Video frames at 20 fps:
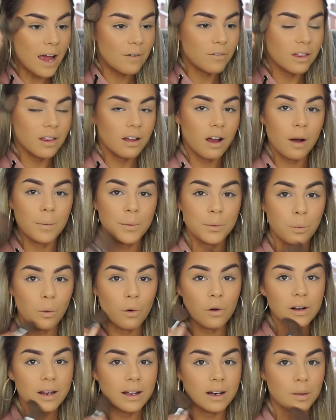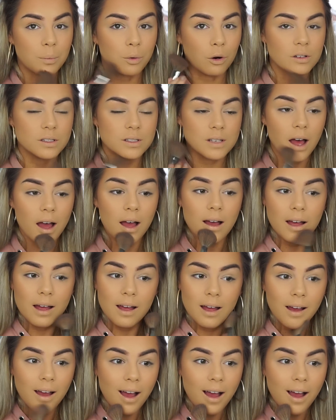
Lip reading: everything I would want in a bronzer.